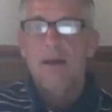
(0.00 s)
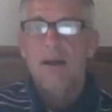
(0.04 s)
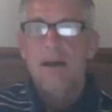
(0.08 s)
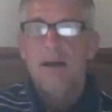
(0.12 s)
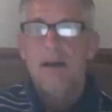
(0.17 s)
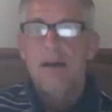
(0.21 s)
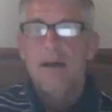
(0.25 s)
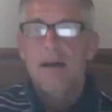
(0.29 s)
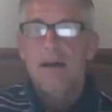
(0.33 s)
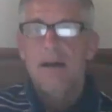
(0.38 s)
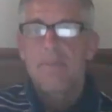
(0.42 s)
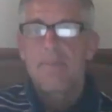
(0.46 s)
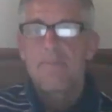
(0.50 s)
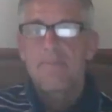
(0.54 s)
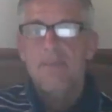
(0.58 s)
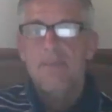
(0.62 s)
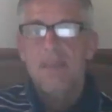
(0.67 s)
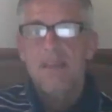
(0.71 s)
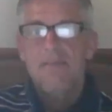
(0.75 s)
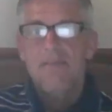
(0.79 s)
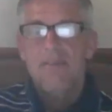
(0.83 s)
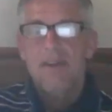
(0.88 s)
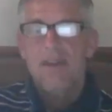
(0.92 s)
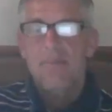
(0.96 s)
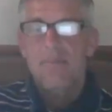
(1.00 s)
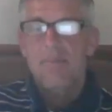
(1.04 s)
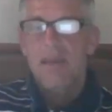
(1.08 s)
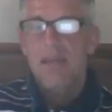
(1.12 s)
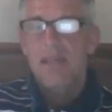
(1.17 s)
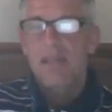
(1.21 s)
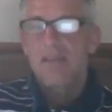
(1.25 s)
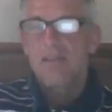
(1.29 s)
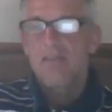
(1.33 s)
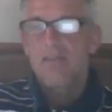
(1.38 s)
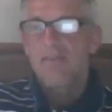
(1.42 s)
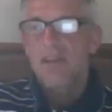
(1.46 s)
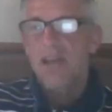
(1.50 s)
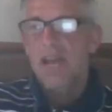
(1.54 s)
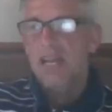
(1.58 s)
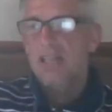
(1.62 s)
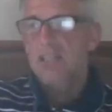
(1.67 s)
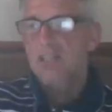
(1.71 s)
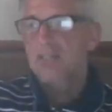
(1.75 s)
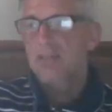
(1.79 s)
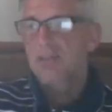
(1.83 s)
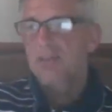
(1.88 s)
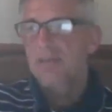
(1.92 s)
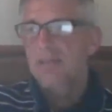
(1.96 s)
If I'm
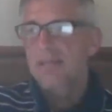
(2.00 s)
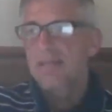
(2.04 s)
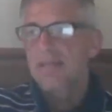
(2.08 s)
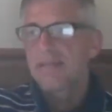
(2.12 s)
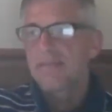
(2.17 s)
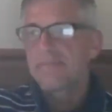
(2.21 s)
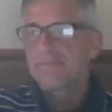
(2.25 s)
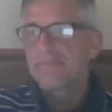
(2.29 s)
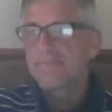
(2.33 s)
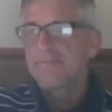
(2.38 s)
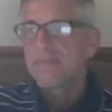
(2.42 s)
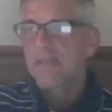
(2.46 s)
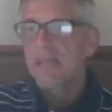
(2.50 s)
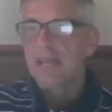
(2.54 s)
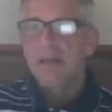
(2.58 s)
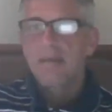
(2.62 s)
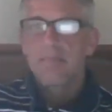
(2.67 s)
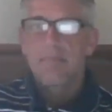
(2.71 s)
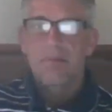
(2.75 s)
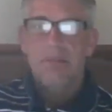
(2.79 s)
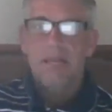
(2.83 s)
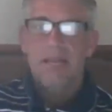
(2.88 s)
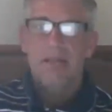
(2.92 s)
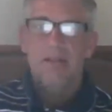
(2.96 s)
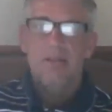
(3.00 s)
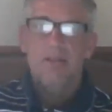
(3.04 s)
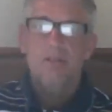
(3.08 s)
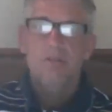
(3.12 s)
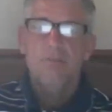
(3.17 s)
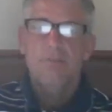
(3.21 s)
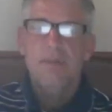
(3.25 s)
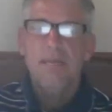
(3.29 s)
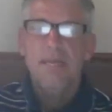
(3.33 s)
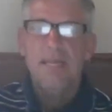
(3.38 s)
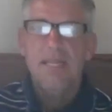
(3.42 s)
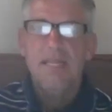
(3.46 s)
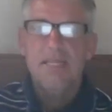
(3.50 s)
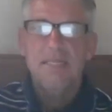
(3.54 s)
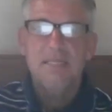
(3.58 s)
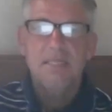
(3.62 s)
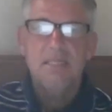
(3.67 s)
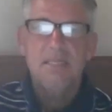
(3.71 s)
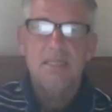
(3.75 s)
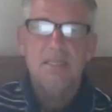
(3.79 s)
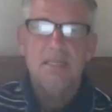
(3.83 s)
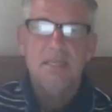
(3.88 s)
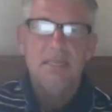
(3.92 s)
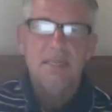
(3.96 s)
manufacturing Planters
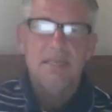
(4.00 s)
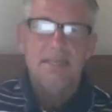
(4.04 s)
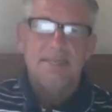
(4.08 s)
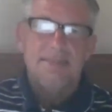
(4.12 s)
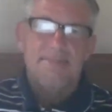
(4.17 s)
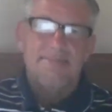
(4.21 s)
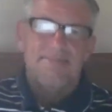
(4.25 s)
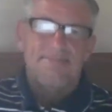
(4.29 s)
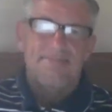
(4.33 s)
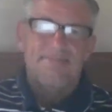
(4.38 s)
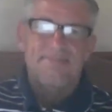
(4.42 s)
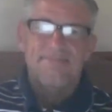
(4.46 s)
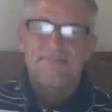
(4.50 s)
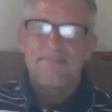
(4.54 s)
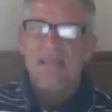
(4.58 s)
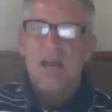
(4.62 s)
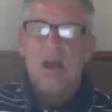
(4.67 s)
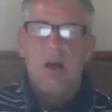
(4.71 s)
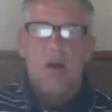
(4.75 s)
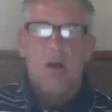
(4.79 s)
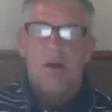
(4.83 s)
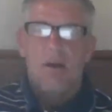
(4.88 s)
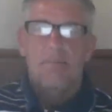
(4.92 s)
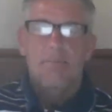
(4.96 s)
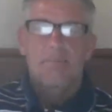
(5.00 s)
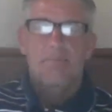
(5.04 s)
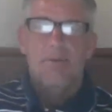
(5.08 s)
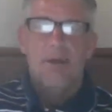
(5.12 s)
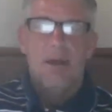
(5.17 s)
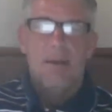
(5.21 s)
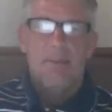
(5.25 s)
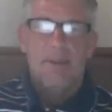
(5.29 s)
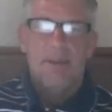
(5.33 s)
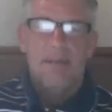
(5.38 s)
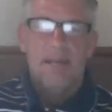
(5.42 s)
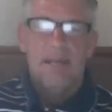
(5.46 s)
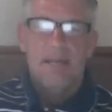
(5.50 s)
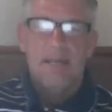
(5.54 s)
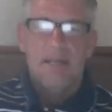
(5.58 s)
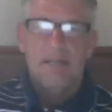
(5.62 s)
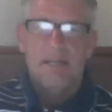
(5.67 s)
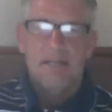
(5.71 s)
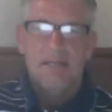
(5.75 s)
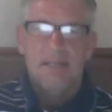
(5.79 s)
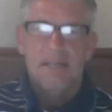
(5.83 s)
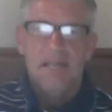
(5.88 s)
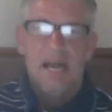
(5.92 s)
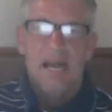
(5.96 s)
peanuts, no, I'm probably going
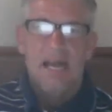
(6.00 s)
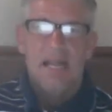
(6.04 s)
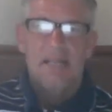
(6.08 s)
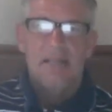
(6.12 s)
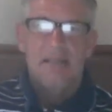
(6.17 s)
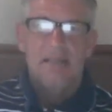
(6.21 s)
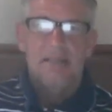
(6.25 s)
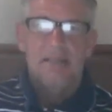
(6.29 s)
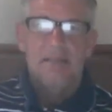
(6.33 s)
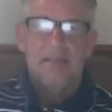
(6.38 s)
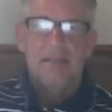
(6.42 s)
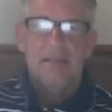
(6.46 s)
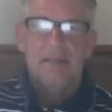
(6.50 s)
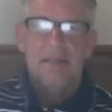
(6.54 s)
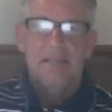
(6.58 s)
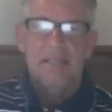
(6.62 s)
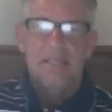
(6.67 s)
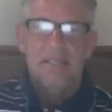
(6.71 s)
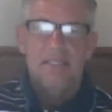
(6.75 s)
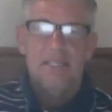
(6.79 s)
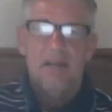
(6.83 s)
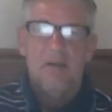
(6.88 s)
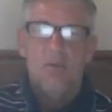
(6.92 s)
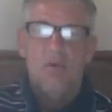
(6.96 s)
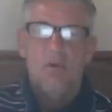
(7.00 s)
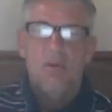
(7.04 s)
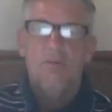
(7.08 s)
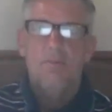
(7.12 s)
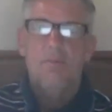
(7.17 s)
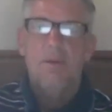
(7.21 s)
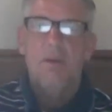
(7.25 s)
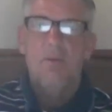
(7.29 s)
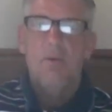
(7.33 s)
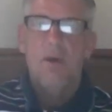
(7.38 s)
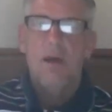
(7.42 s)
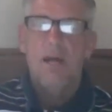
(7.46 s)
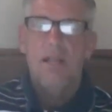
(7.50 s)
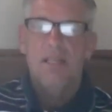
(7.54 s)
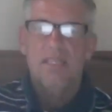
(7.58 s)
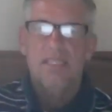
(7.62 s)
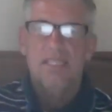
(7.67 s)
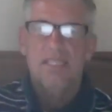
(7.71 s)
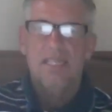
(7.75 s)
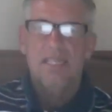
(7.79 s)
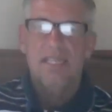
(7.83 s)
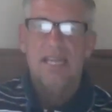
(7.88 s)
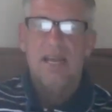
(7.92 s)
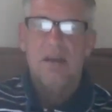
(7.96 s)
to not. It's not worth my while to
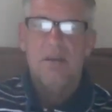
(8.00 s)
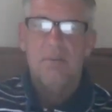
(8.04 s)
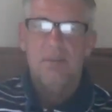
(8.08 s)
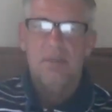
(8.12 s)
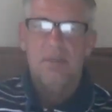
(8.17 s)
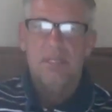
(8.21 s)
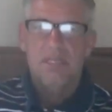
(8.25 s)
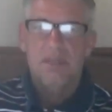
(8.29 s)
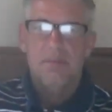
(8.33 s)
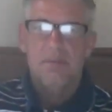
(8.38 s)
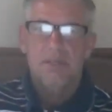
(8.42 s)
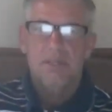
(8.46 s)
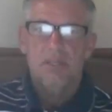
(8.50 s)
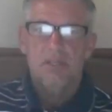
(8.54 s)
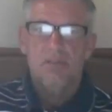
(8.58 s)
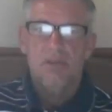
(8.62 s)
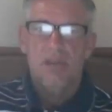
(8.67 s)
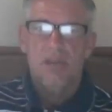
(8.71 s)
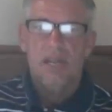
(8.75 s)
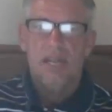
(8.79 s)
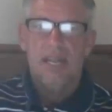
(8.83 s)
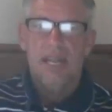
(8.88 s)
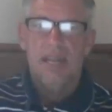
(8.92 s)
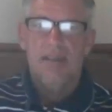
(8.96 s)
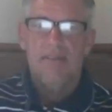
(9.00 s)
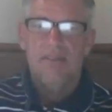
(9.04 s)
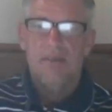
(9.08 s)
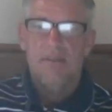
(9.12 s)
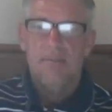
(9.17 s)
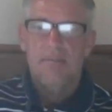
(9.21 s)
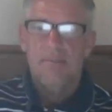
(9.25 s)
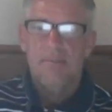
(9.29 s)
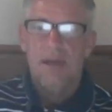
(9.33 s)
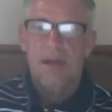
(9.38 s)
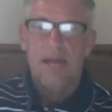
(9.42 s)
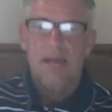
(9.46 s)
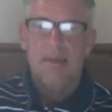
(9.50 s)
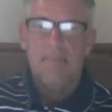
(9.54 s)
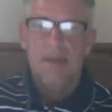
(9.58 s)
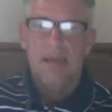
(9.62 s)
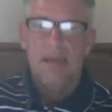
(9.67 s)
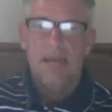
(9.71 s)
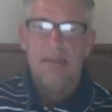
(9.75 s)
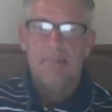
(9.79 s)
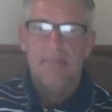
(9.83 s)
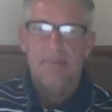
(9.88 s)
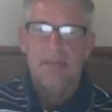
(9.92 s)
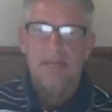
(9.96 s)
sit down with someone to try and have them buy a
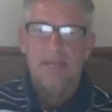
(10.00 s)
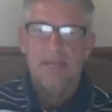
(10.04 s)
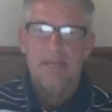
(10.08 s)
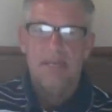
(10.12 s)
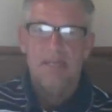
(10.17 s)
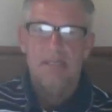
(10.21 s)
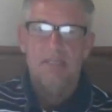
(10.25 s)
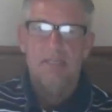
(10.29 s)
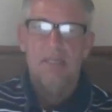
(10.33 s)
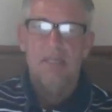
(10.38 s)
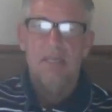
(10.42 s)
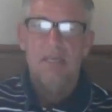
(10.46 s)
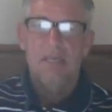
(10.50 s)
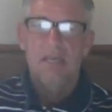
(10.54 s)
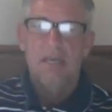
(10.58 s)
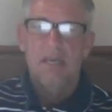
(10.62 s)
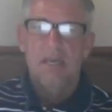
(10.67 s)
bag of peanuts.